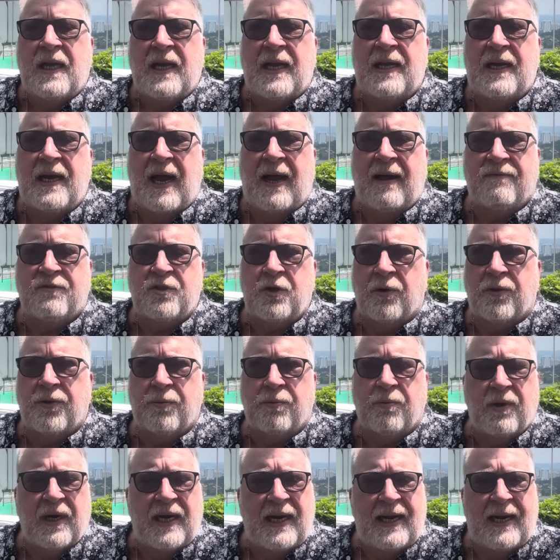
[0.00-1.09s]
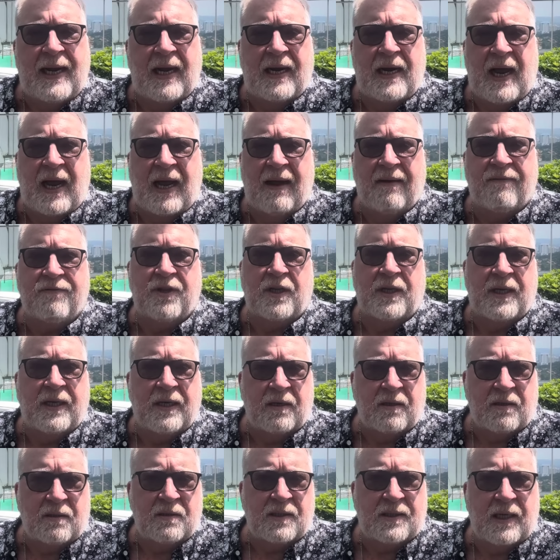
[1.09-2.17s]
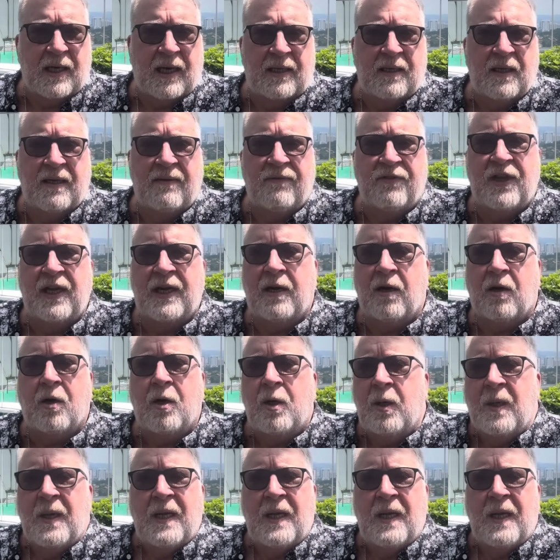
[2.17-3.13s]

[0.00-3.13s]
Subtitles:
and after 3.5 years that I lived there,